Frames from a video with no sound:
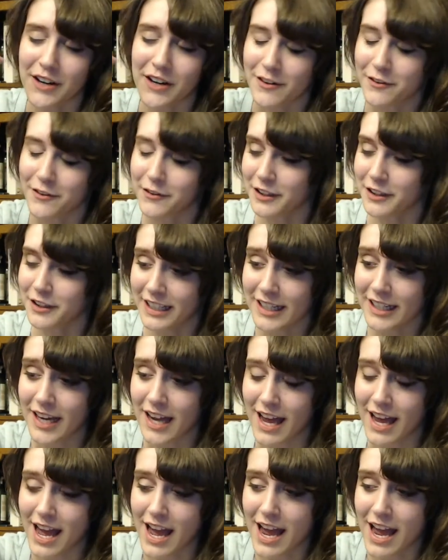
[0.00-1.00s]
It really
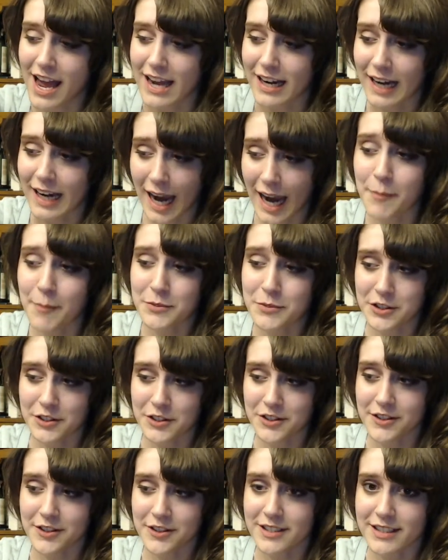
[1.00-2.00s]

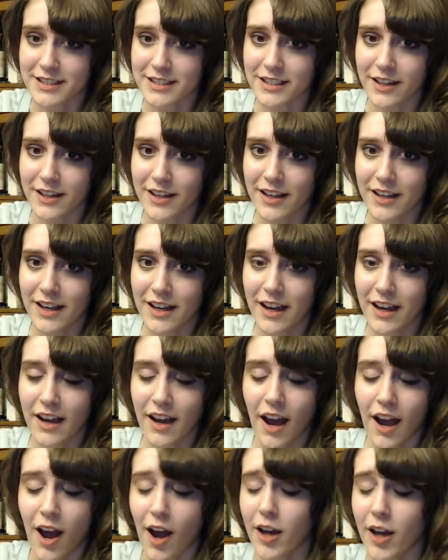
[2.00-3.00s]
captures
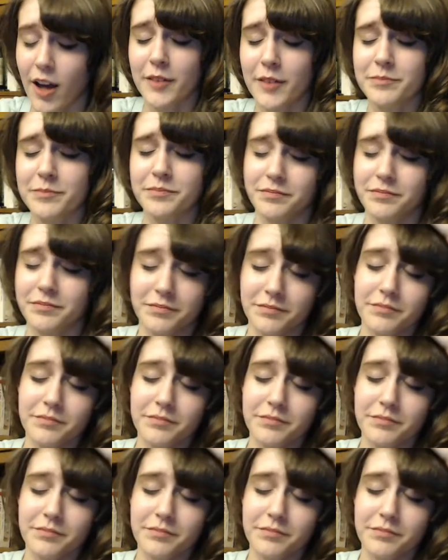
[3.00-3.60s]
him